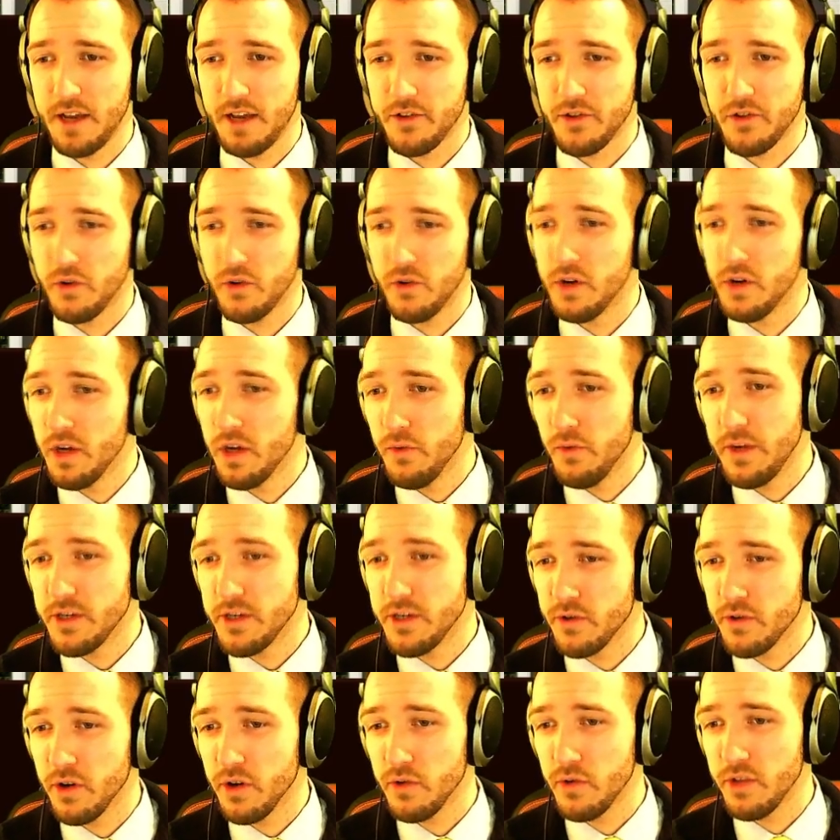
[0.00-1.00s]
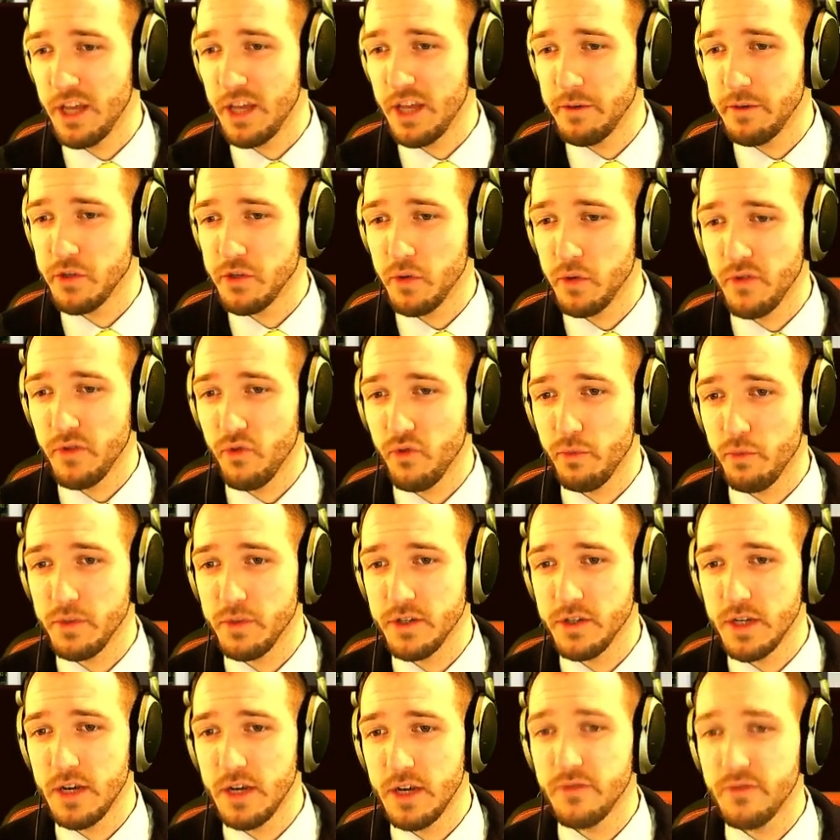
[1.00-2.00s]
So range critical damage
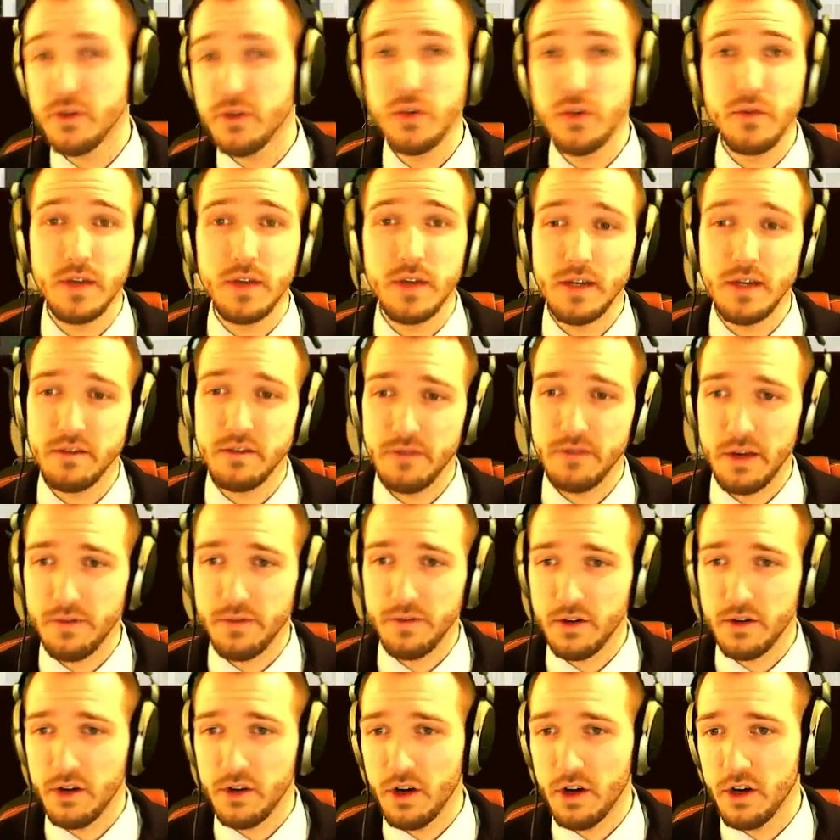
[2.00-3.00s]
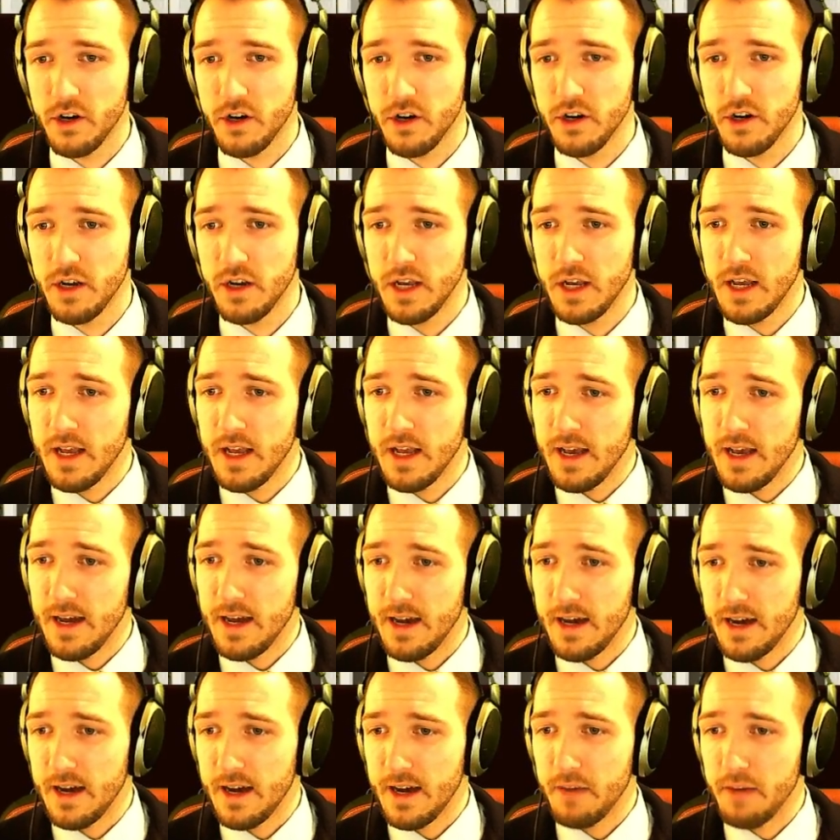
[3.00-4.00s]
24% for 2,500 honor,
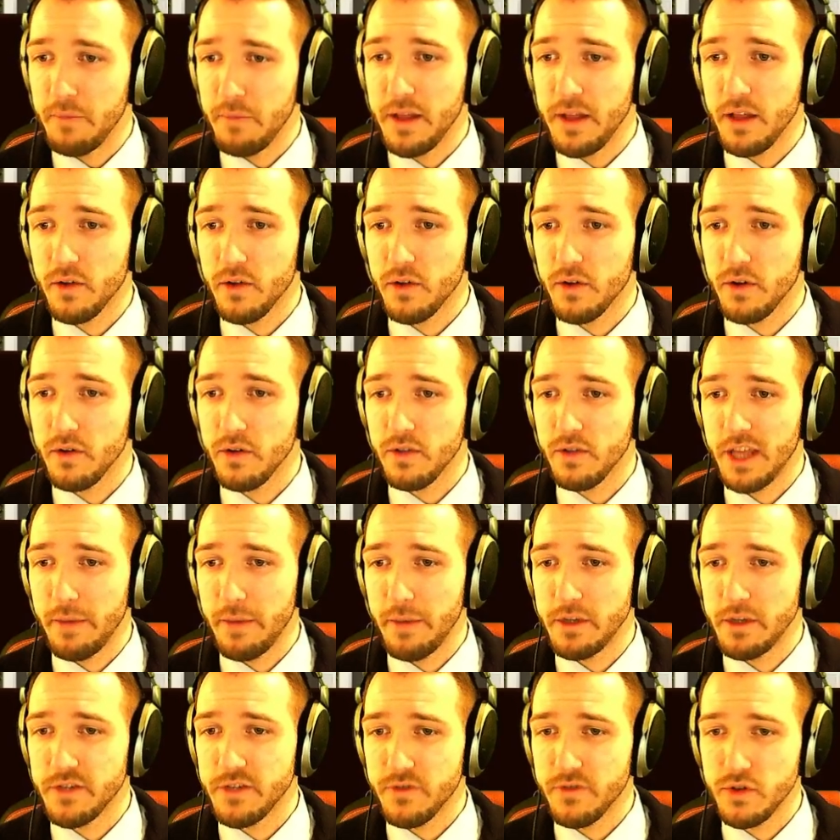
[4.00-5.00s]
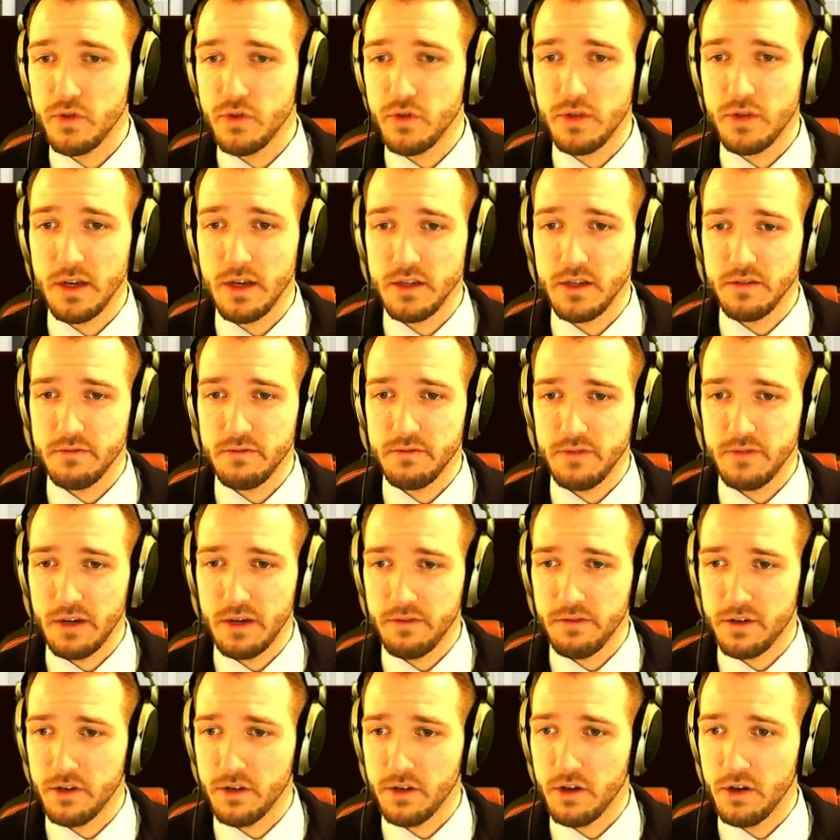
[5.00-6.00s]
melee critical damage for
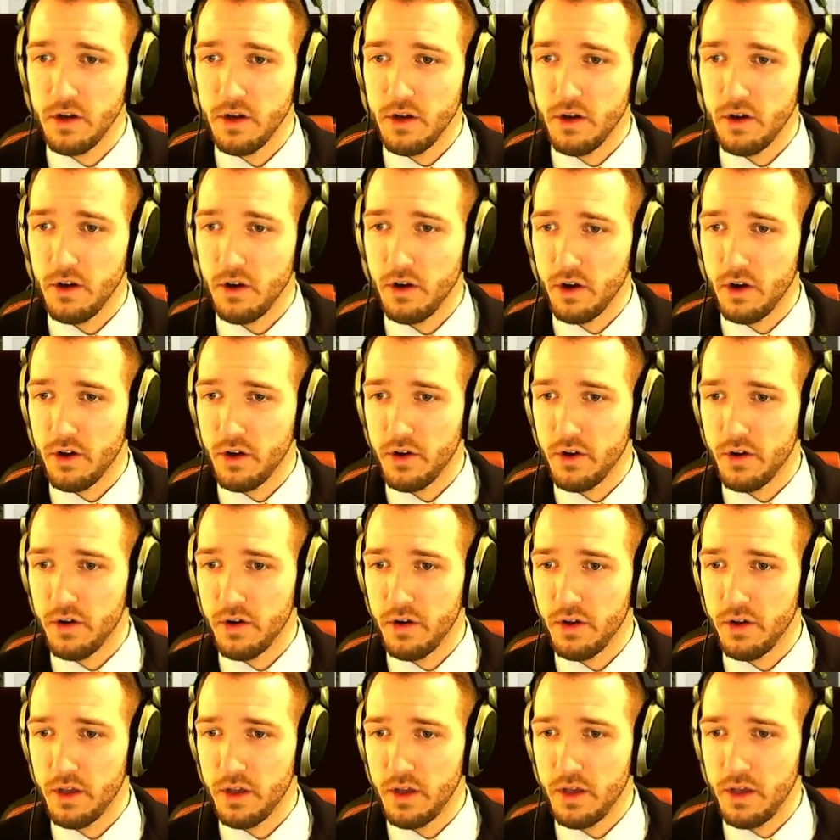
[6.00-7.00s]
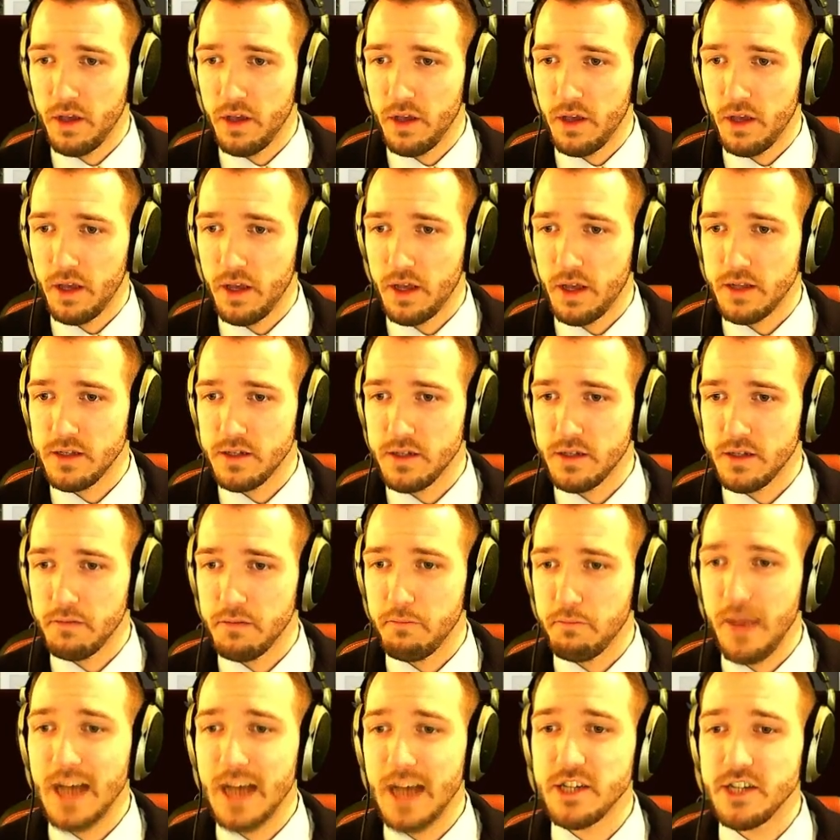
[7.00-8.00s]
2,500 honor, and
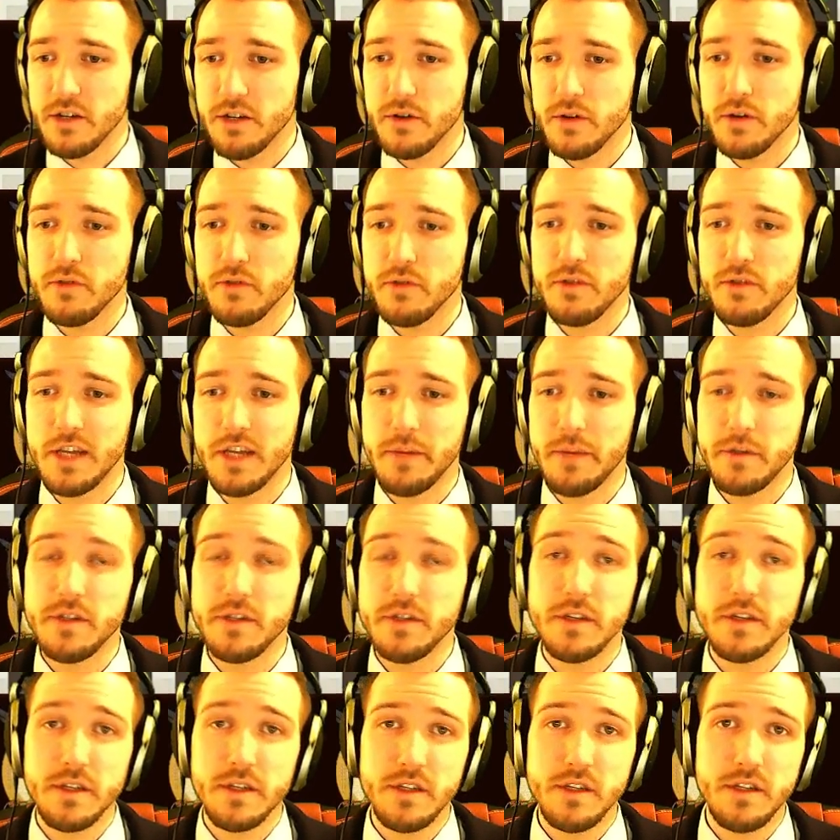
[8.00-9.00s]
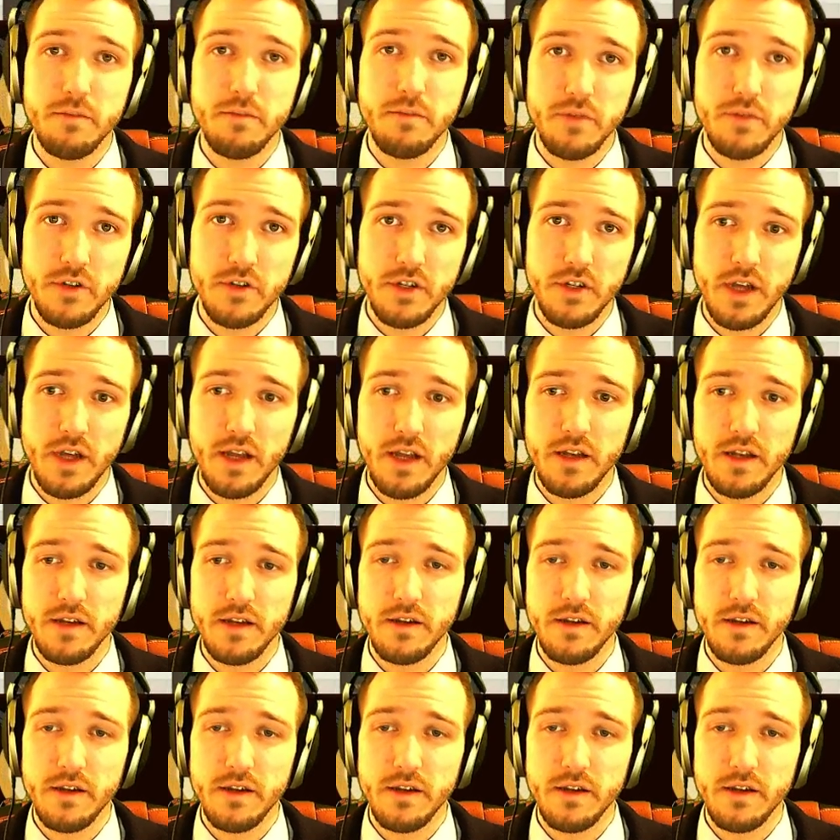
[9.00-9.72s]
magic critical damage 16%.